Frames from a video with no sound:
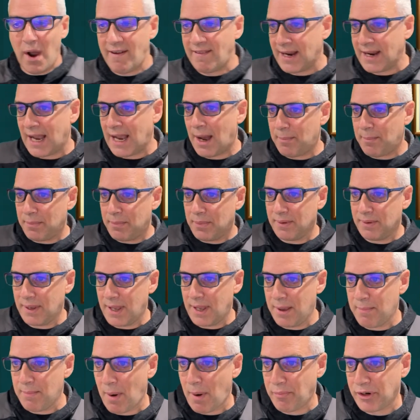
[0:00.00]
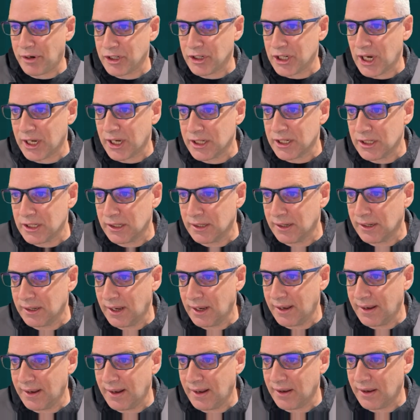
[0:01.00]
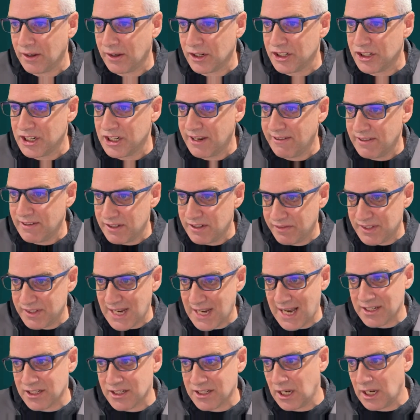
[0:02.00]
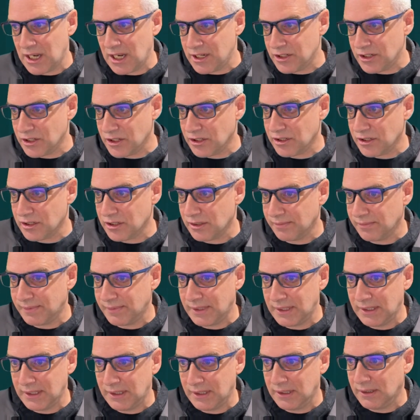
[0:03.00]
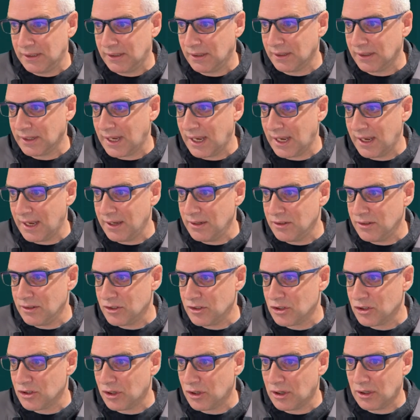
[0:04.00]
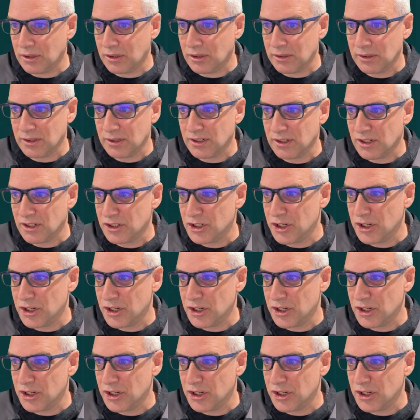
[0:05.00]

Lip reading: am in my project. Yeah? Got a series of task lists. Okay, so to do,